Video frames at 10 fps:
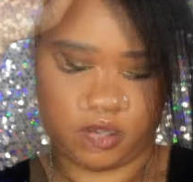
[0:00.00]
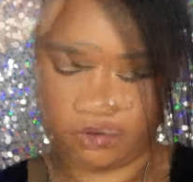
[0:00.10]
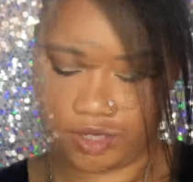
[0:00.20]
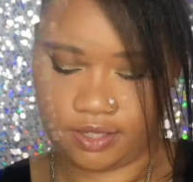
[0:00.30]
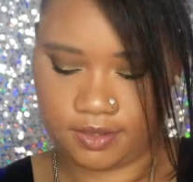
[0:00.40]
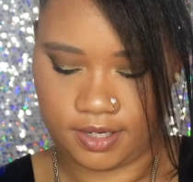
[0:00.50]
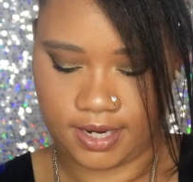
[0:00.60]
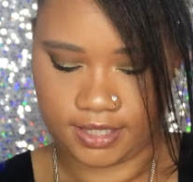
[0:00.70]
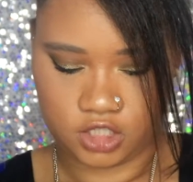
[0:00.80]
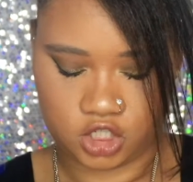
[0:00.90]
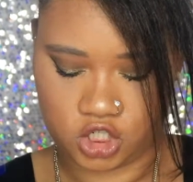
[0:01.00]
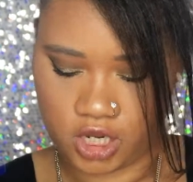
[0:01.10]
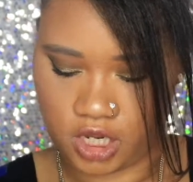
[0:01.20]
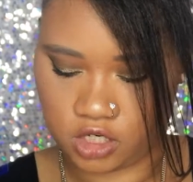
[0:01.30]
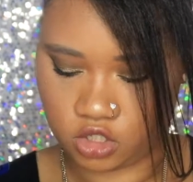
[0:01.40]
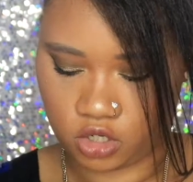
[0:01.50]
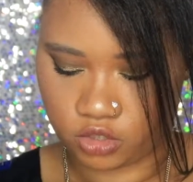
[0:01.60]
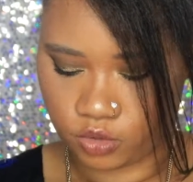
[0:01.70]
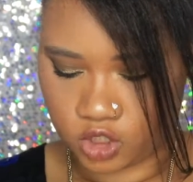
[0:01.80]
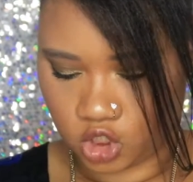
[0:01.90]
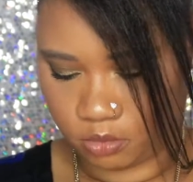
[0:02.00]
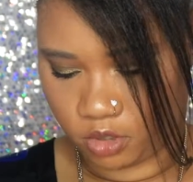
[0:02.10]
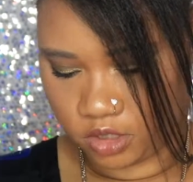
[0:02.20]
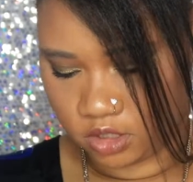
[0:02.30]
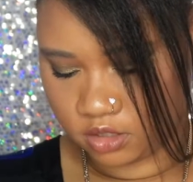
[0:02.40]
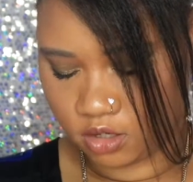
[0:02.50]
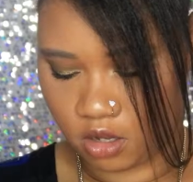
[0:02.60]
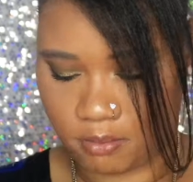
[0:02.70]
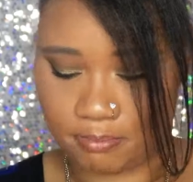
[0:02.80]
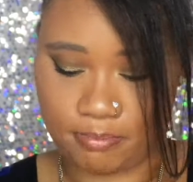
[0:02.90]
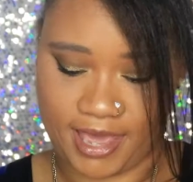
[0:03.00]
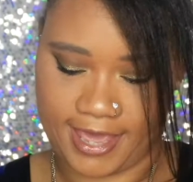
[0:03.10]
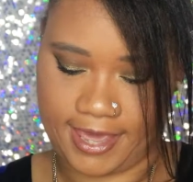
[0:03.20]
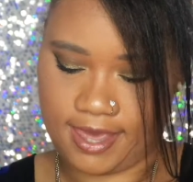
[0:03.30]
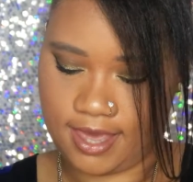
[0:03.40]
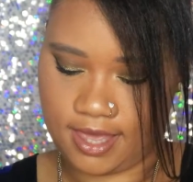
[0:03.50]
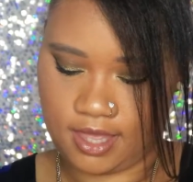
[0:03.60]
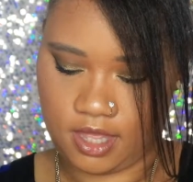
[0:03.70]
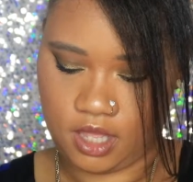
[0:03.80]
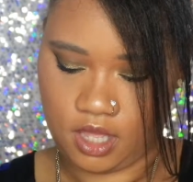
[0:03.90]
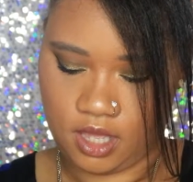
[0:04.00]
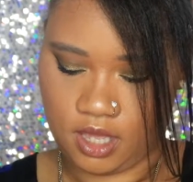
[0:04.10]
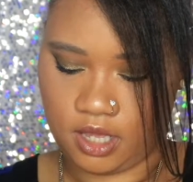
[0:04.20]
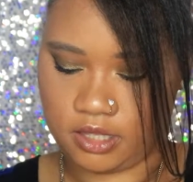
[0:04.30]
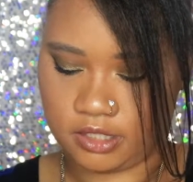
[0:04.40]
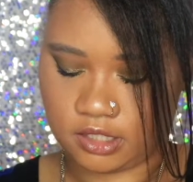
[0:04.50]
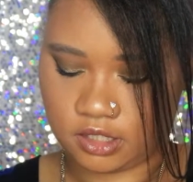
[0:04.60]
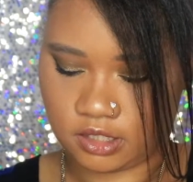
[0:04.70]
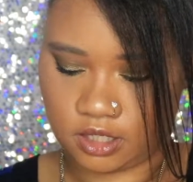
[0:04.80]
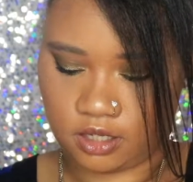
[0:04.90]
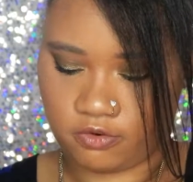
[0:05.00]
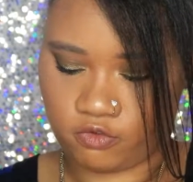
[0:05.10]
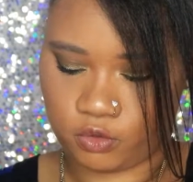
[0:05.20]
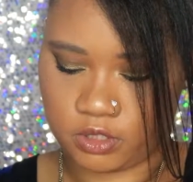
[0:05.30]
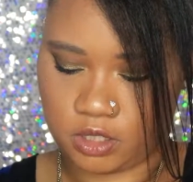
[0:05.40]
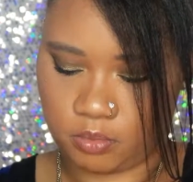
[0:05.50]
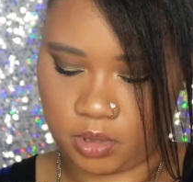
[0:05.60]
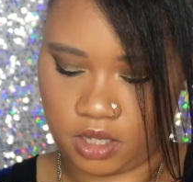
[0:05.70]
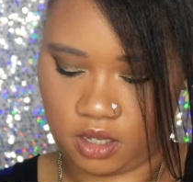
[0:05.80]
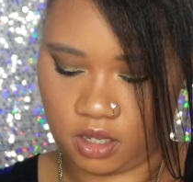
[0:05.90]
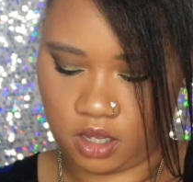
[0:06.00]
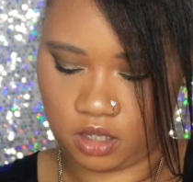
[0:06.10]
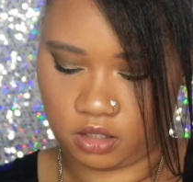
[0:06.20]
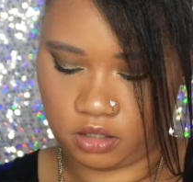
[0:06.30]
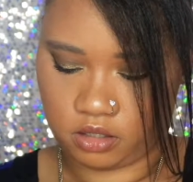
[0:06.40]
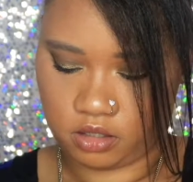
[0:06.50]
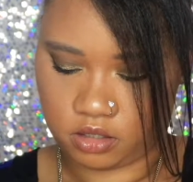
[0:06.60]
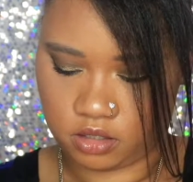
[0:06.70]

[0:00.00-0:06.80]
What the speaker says: Alright, the next shade is also a shimmer, and this is called Bay. And this looks like a rosy pink color.